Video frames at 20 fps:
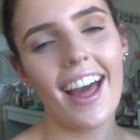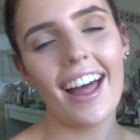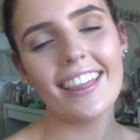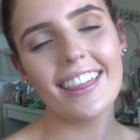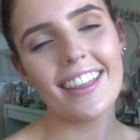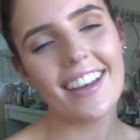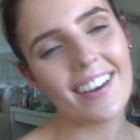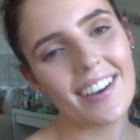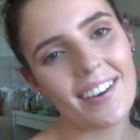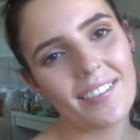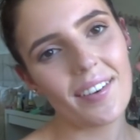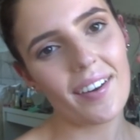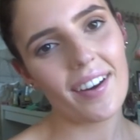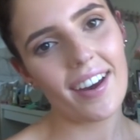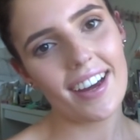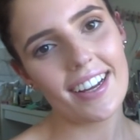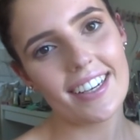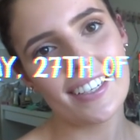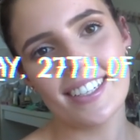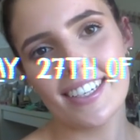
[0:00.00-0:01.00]
Hello
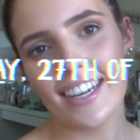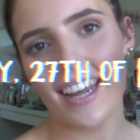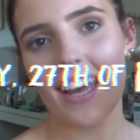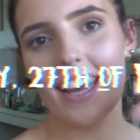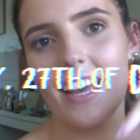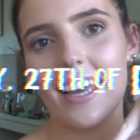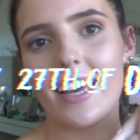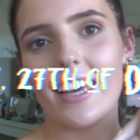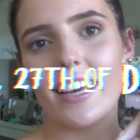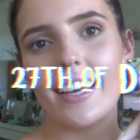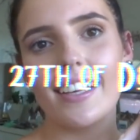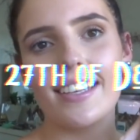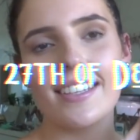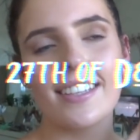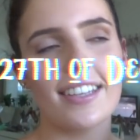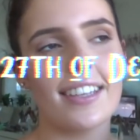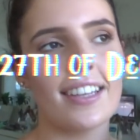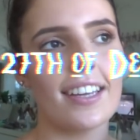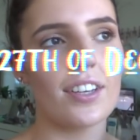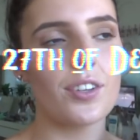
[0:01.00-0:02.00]
everyone, today
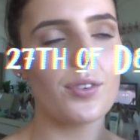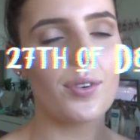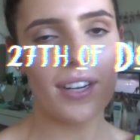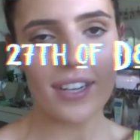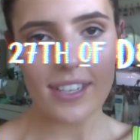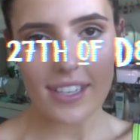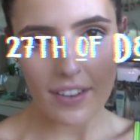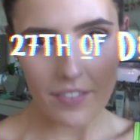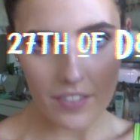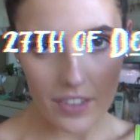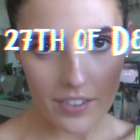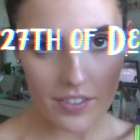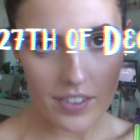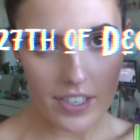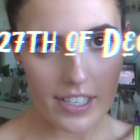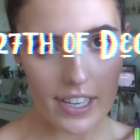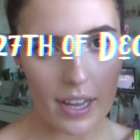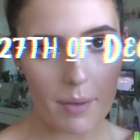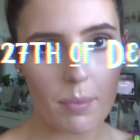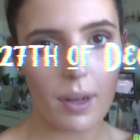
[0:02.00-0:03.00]
is the 27th of
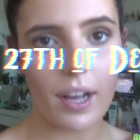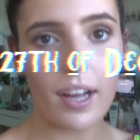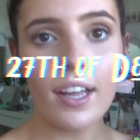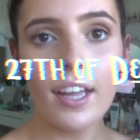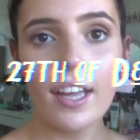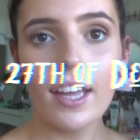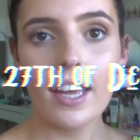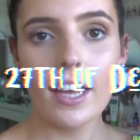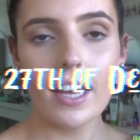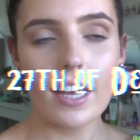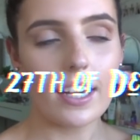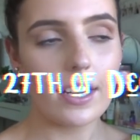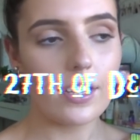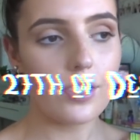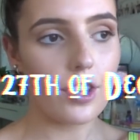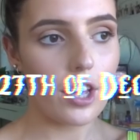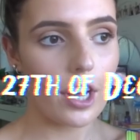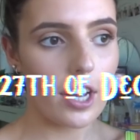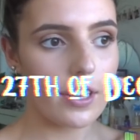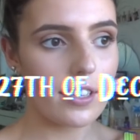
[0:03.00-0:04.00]
December, it
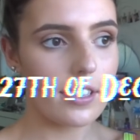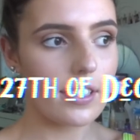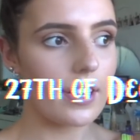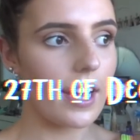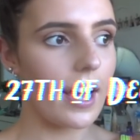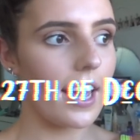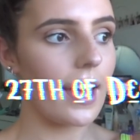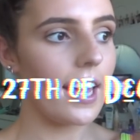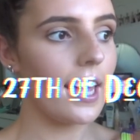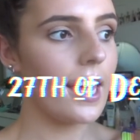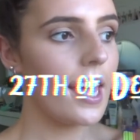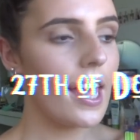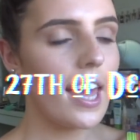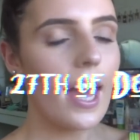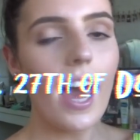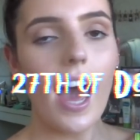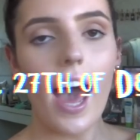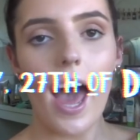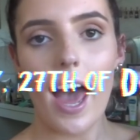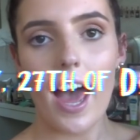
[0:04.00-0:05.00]
is Thursday,
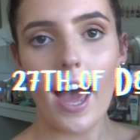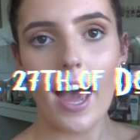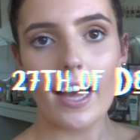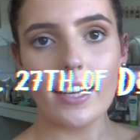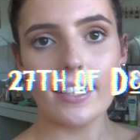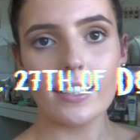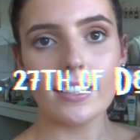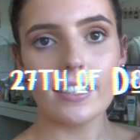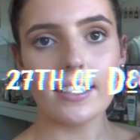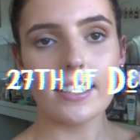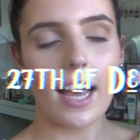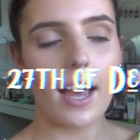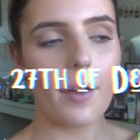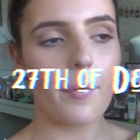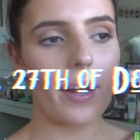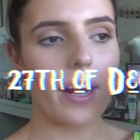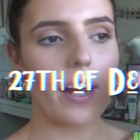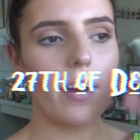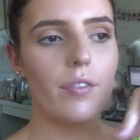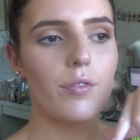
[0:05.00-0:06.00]
and I
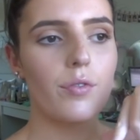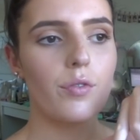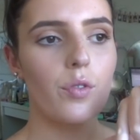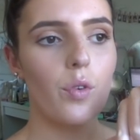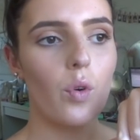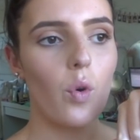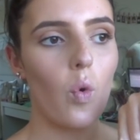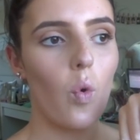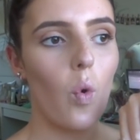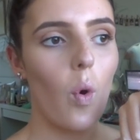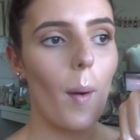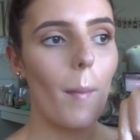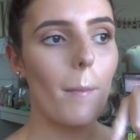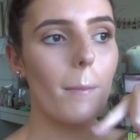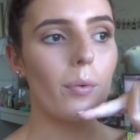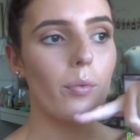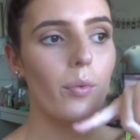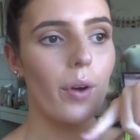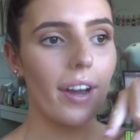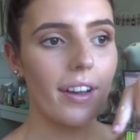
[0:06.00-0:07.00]
went out for
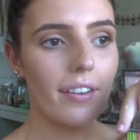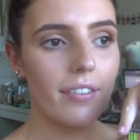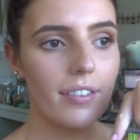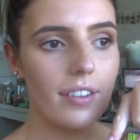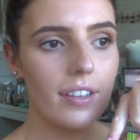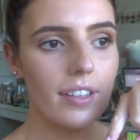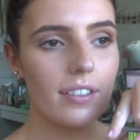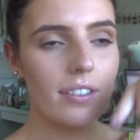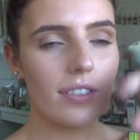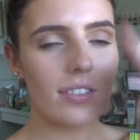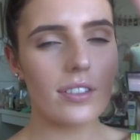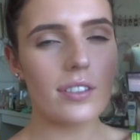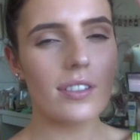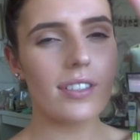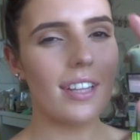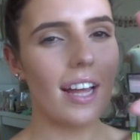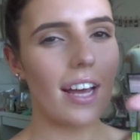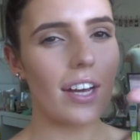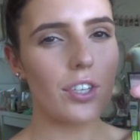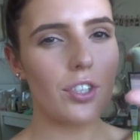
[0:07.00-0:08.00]
breakfast
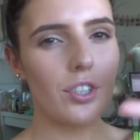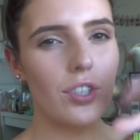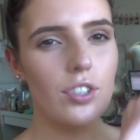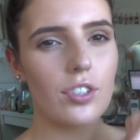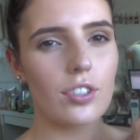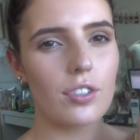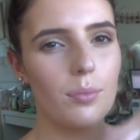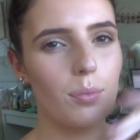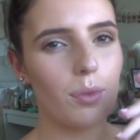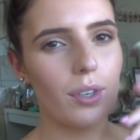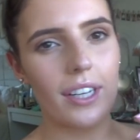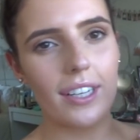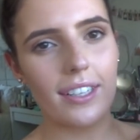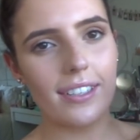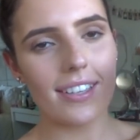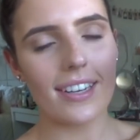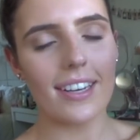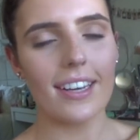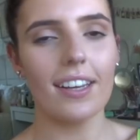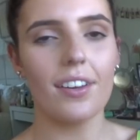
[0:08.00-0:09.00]
slash morning
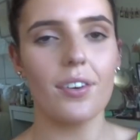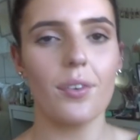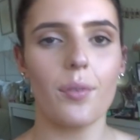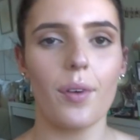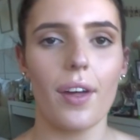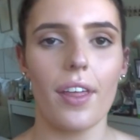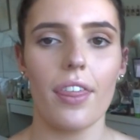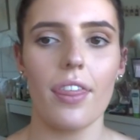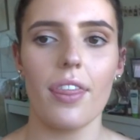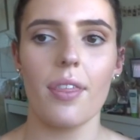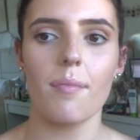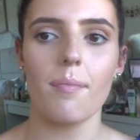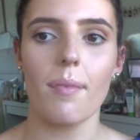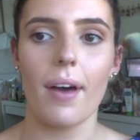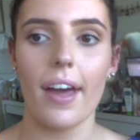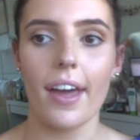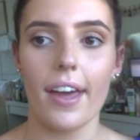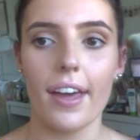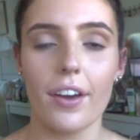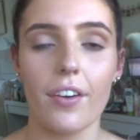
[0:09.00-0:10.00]
tea with
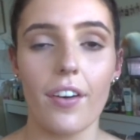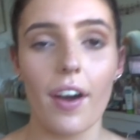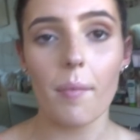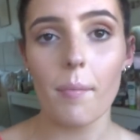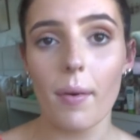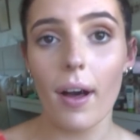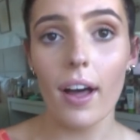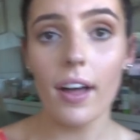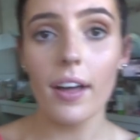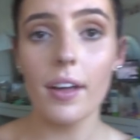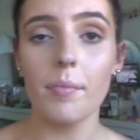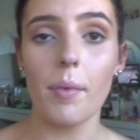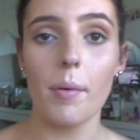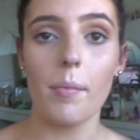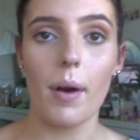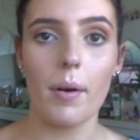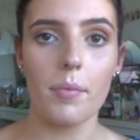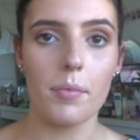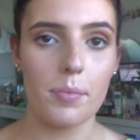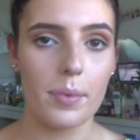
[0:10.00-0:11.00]
my grandma and my
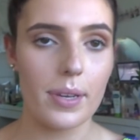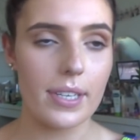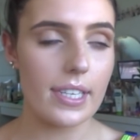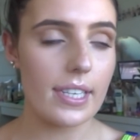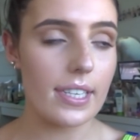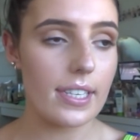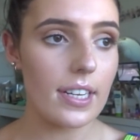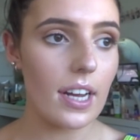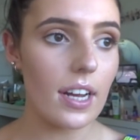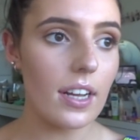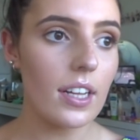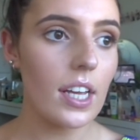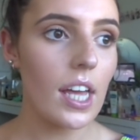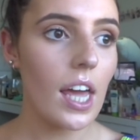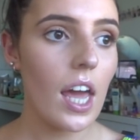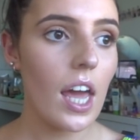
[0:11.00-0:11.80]
mum and my sister,